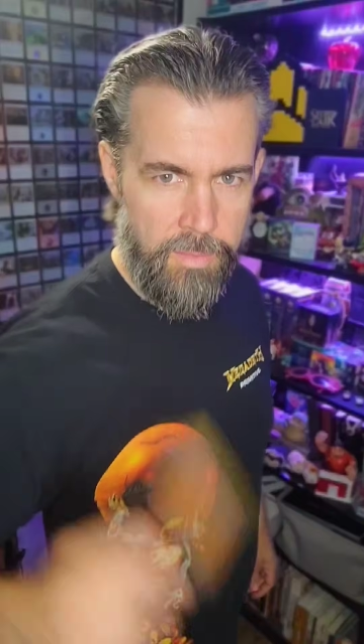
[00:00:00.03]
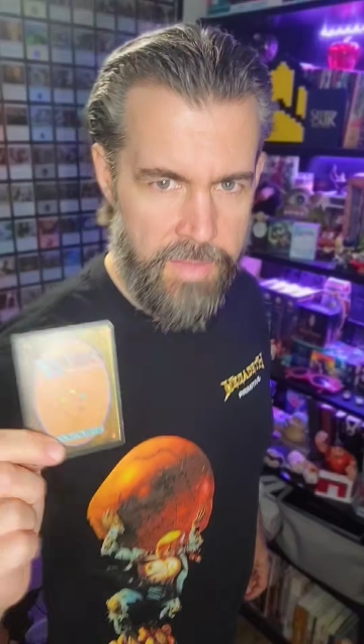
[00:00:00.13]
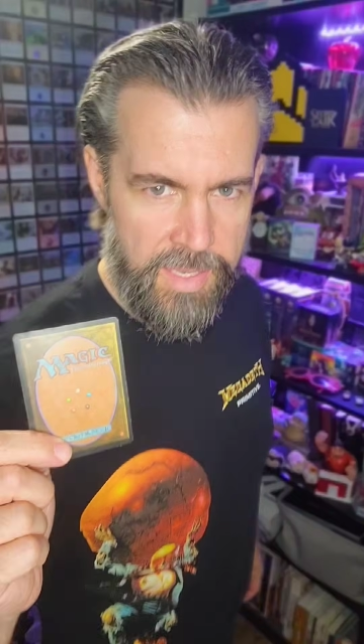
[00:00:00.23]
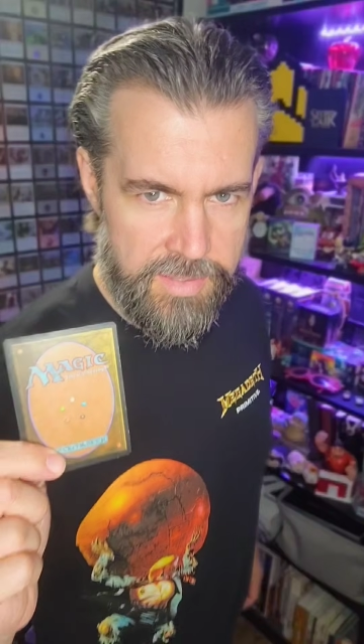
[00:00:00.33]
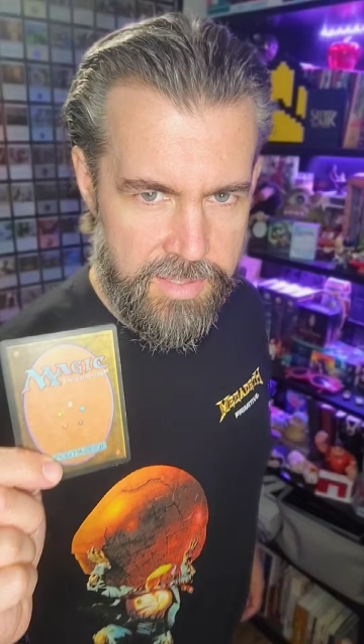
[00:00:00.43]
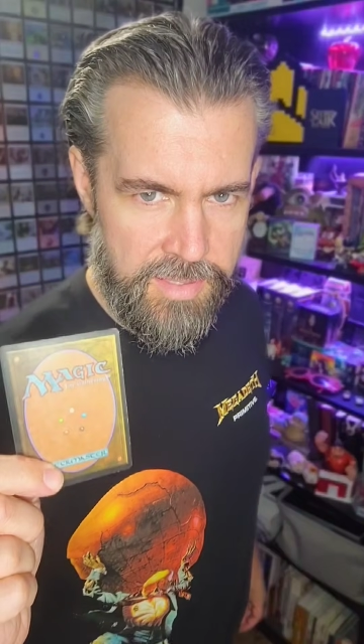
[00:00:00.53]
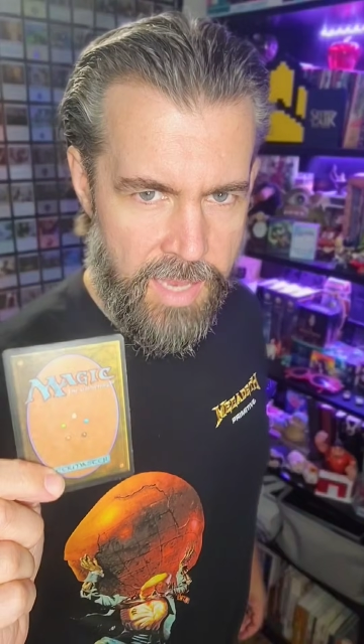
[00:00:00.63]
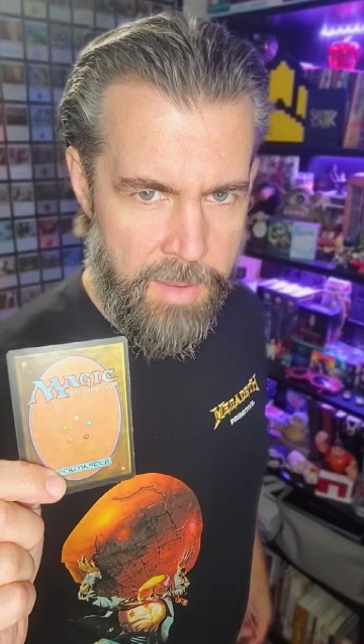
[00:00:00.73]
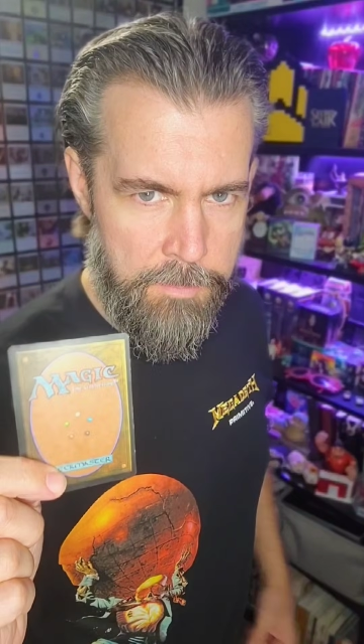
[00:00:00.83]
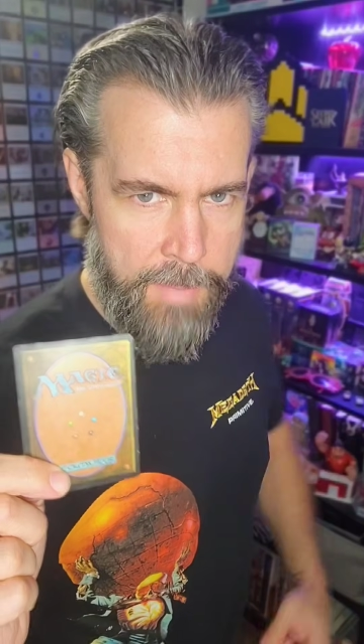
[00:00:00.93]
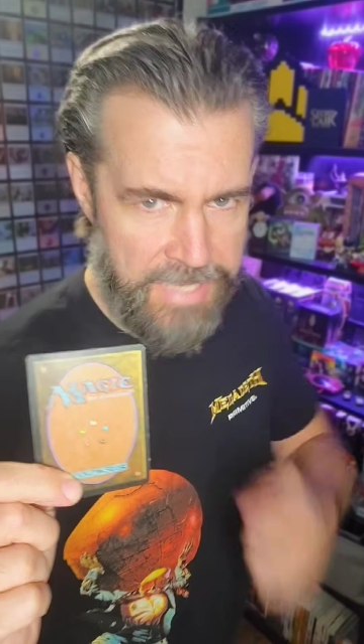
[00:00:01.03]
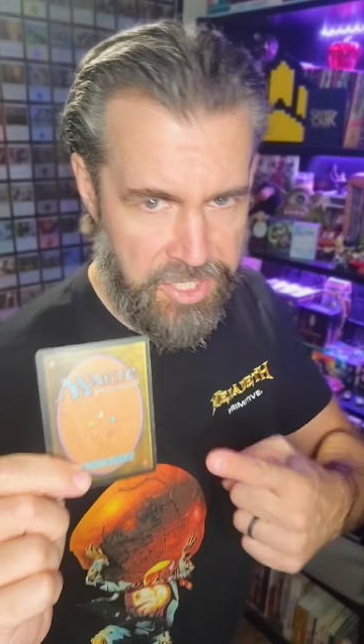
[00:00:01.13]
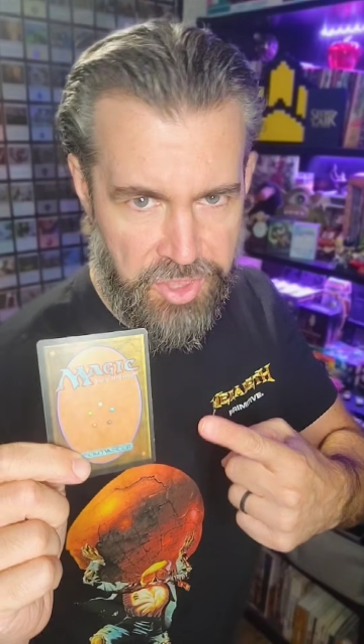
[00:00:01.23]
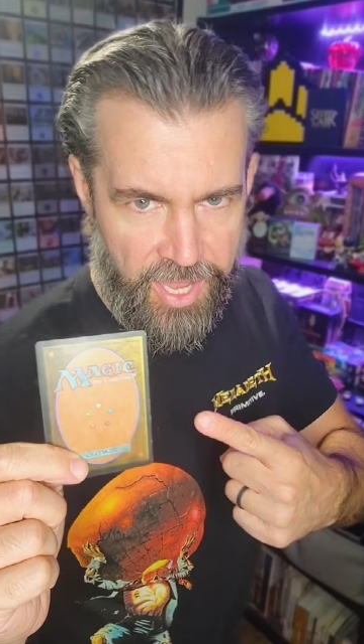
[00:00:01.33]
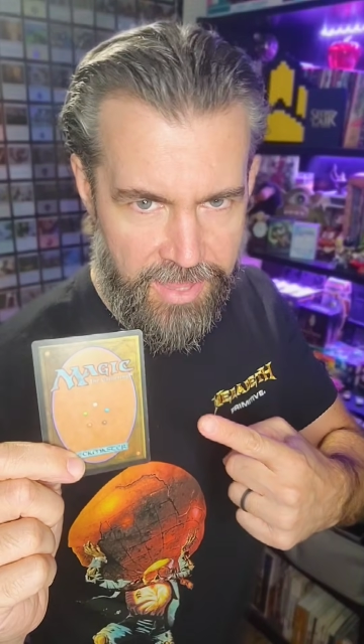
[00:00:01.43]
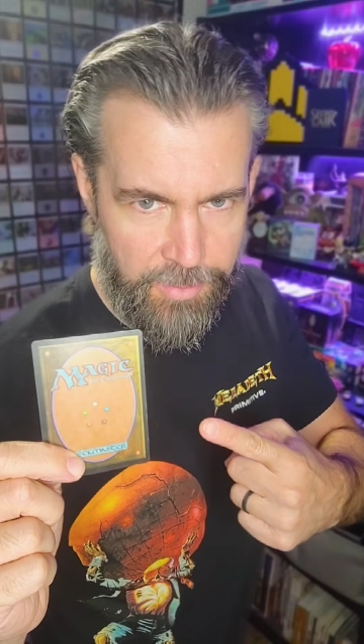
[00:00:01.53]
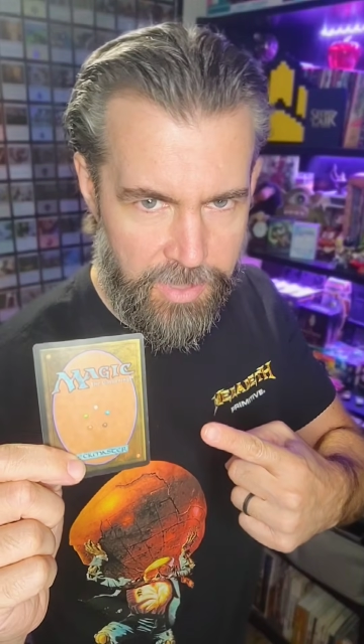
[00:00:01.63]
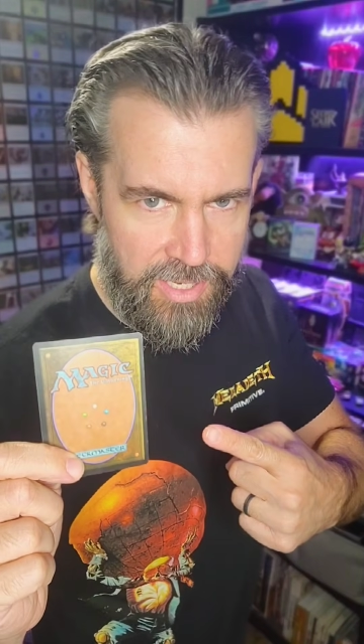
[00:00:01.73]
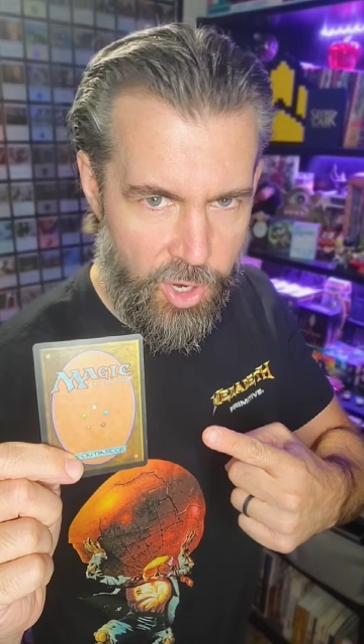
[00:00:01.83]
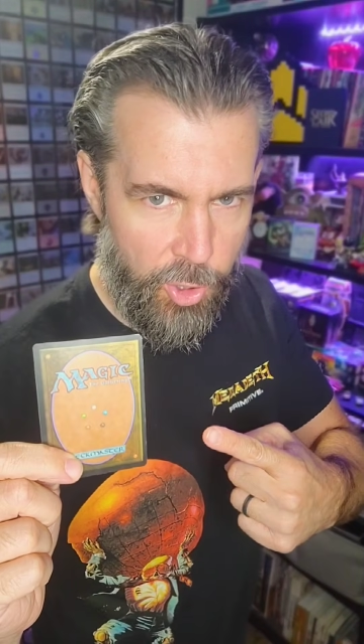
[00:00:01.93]
This is a Magic the
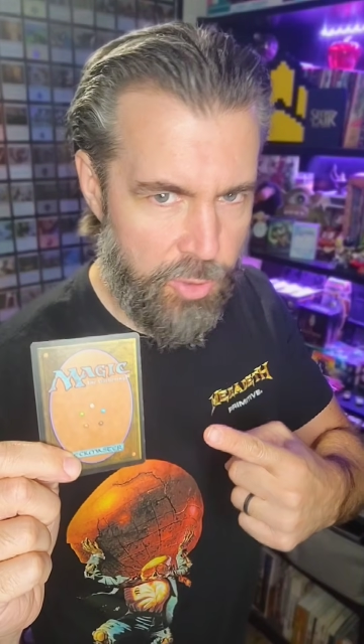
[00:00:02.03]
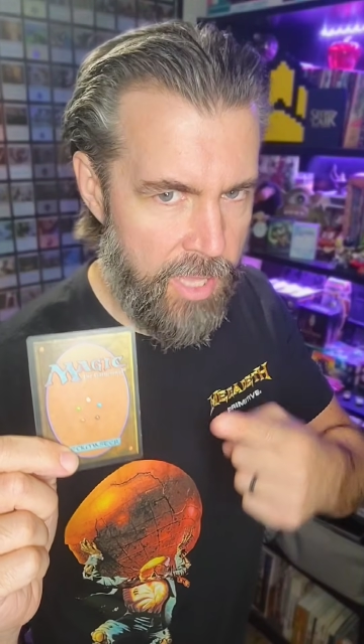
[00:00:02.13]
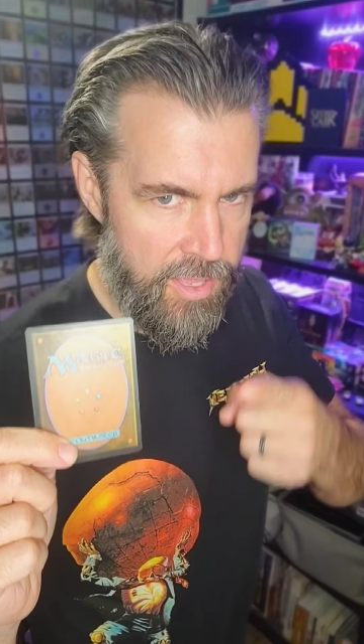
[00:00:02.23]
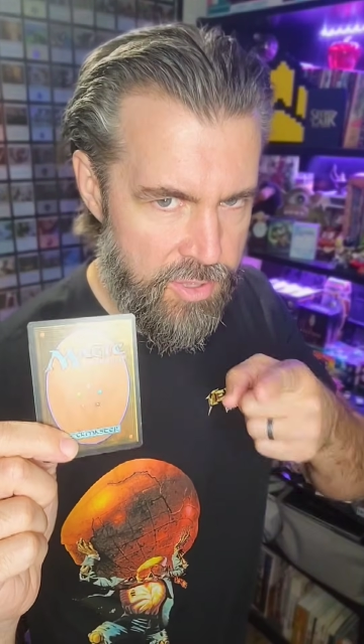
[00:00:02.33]
Gathering card that